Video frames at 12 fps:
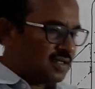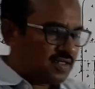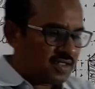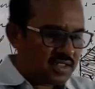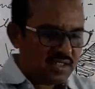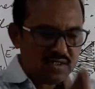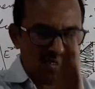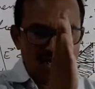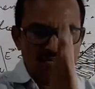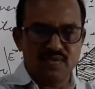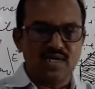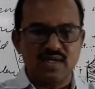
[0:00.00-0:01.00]
sheet
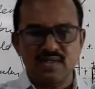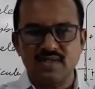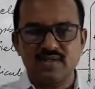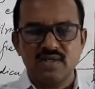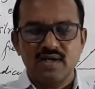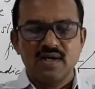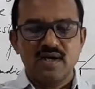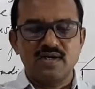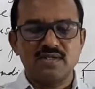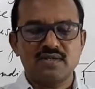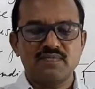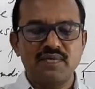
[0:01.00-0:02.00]
of charges, and
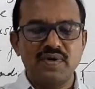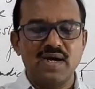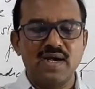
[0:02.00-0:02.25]
this field